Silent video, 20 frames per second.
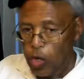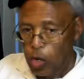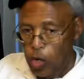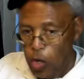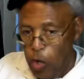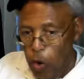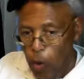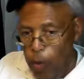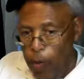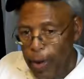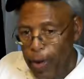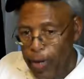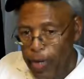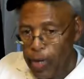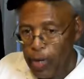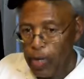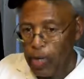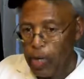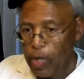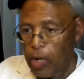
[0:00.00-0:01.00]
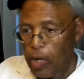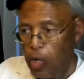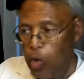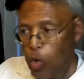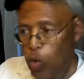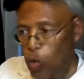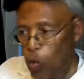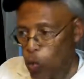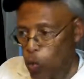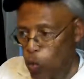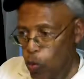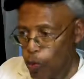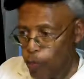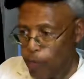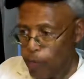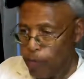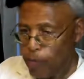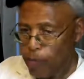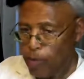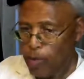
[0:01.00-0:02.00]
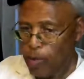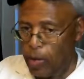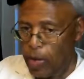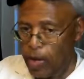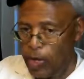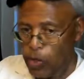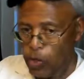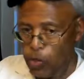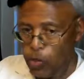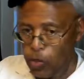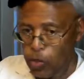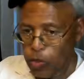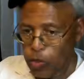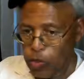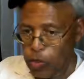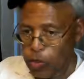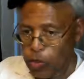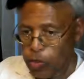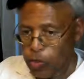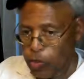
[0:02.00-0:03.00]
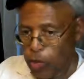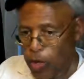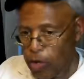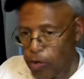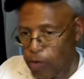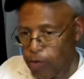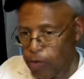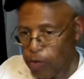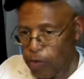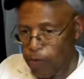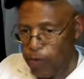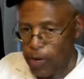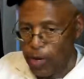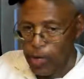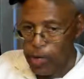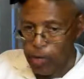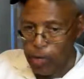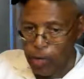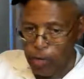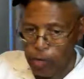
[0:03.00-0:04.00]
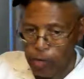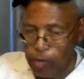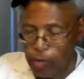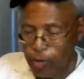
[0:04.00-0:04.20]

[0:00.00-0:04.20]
Nobody knew. The angels, thrones, dominions,